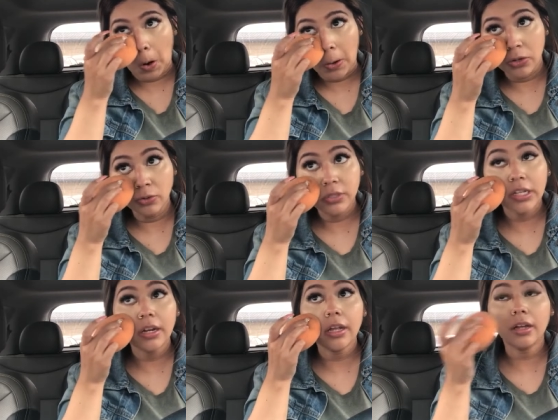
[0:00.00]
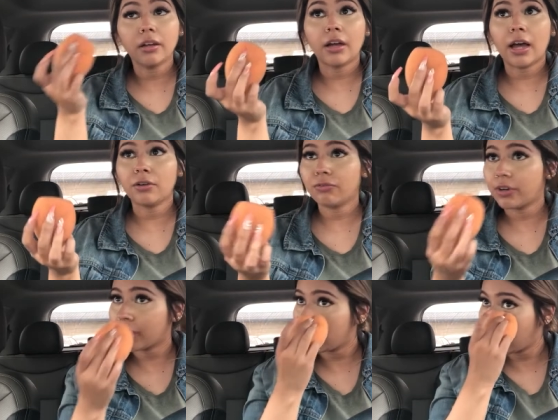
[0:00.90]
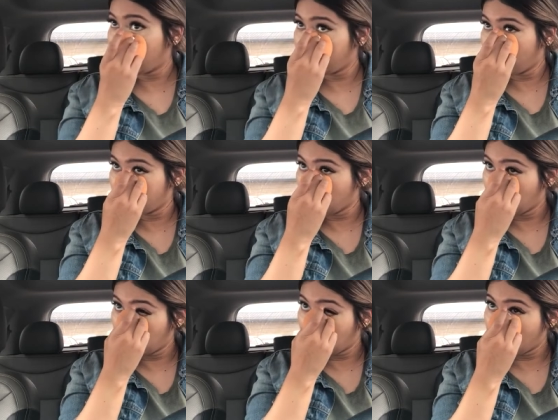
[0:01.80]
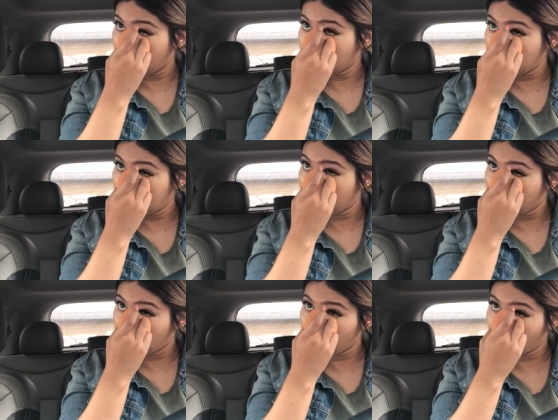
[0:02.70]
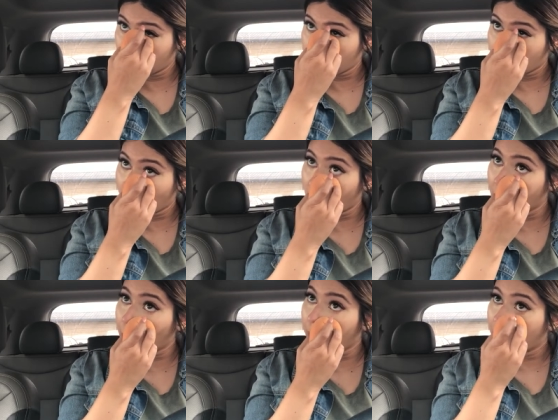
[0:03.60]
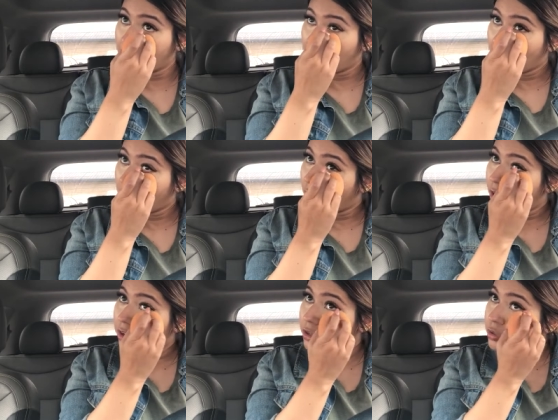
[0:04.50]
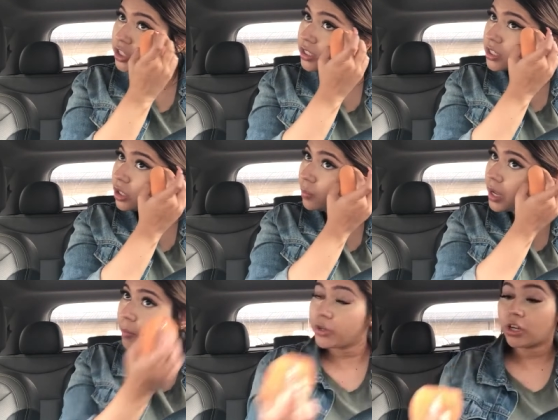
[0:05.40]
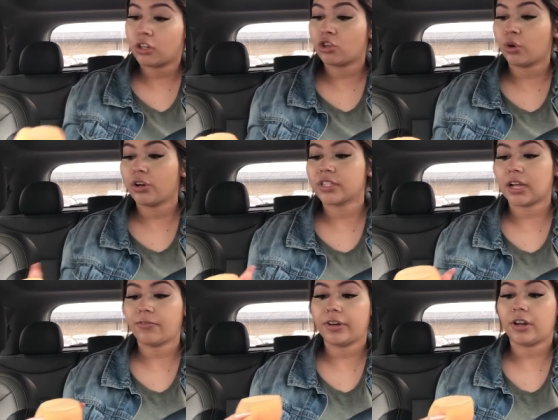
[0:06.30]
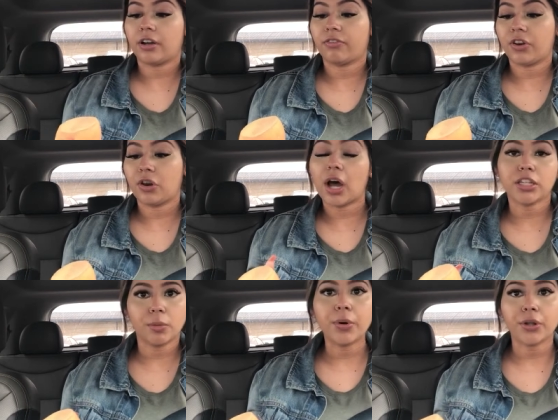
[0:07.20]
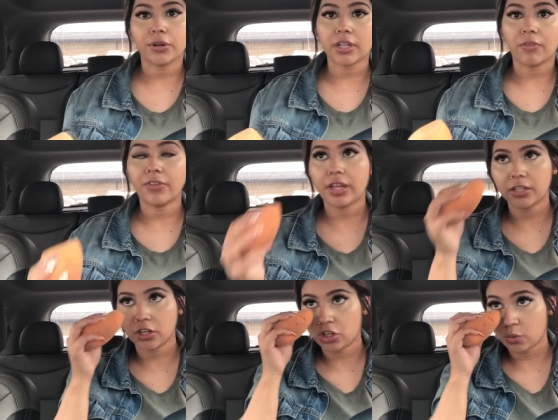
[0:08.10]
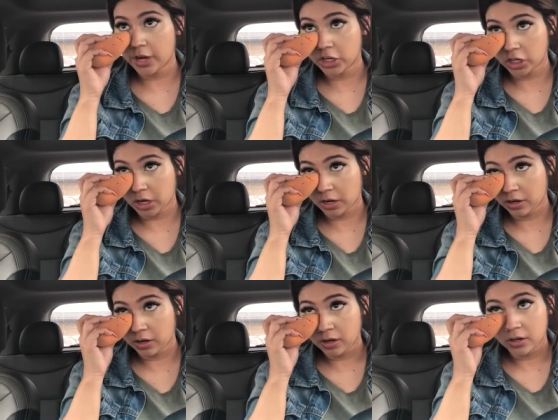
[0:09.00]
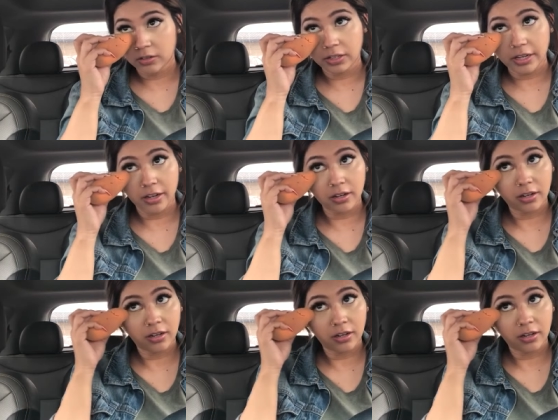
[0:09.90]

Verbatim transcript: you did it. I don't fucking care if you're drunk or not. Like, you should know. You should still be able to control yourself enough not to put yourself in that situation like